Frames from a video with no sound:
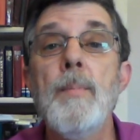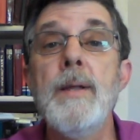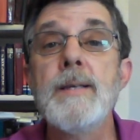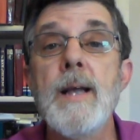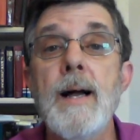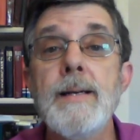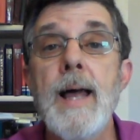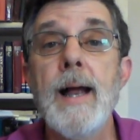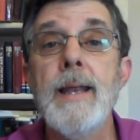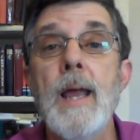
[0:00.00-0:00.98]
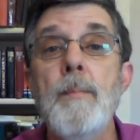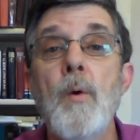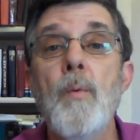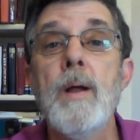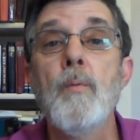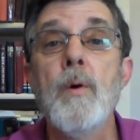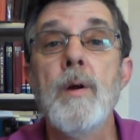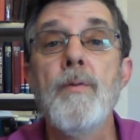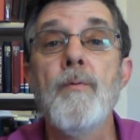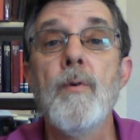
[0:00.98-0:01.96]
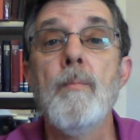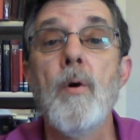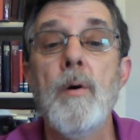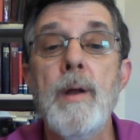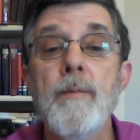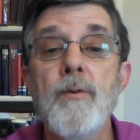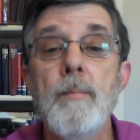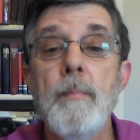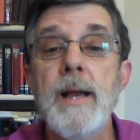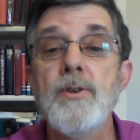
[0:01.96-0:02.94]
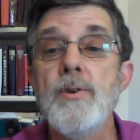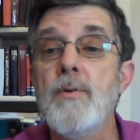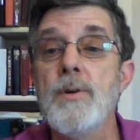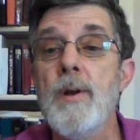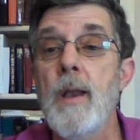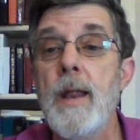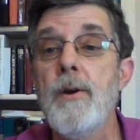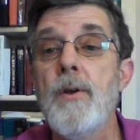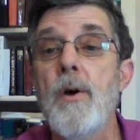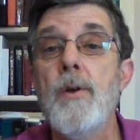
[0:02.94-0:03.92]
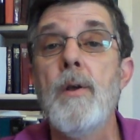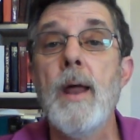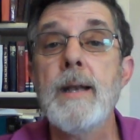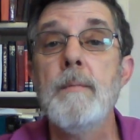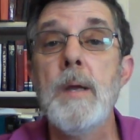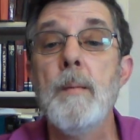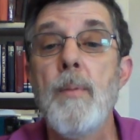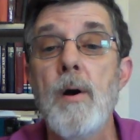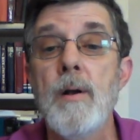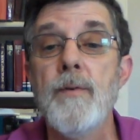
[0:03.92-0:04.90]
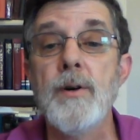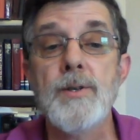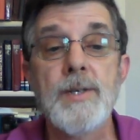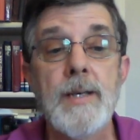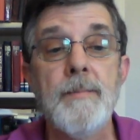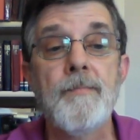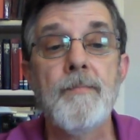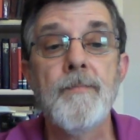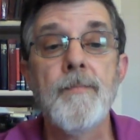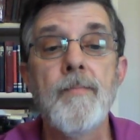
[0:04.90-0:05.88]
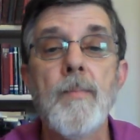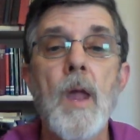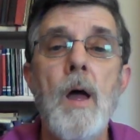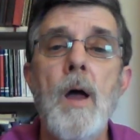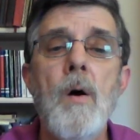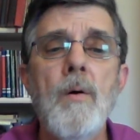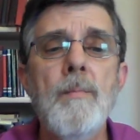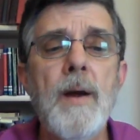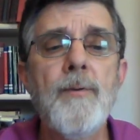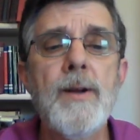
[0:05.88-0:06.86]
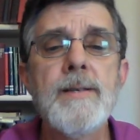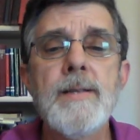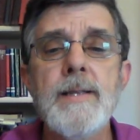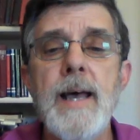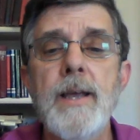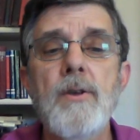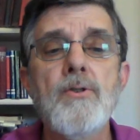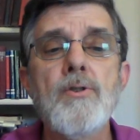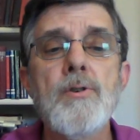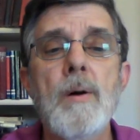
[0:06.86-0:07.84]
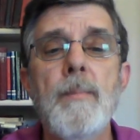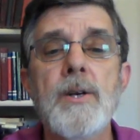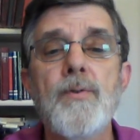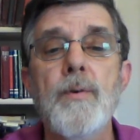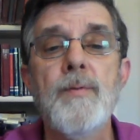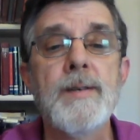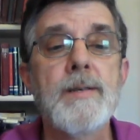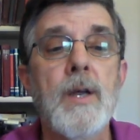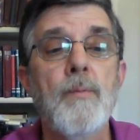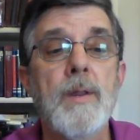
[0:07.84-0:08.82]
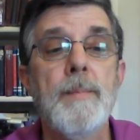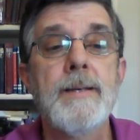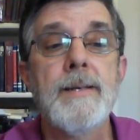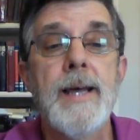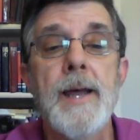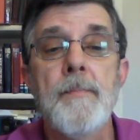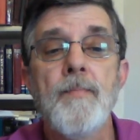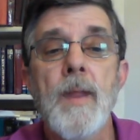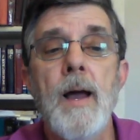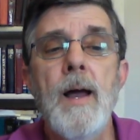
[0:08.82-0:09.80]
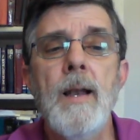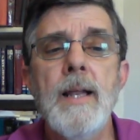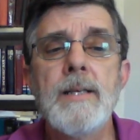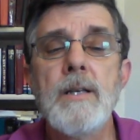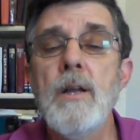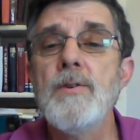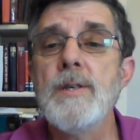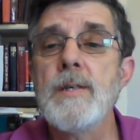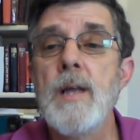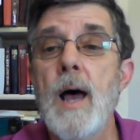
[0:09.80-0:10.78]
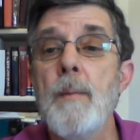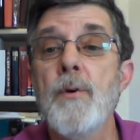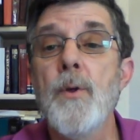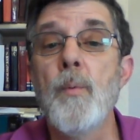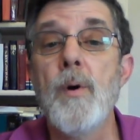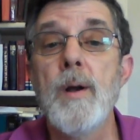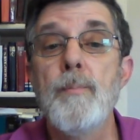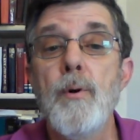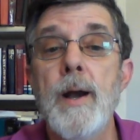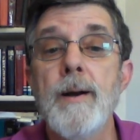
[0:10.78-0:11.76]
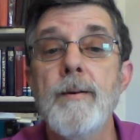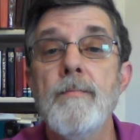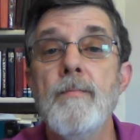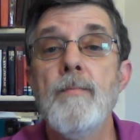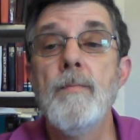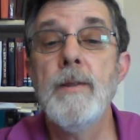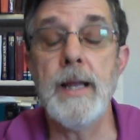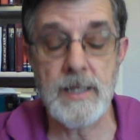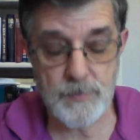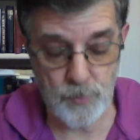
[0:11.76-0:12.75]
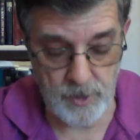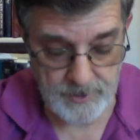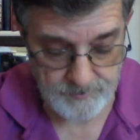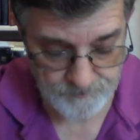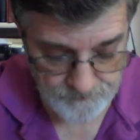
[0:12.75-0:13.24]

Please contact Amy Whitworth for more information or to let her know you'd like to be a part of her team. Well, my friends, thank you so much for visiting with me today. Let's close this time with a word of prayer. Let us pray.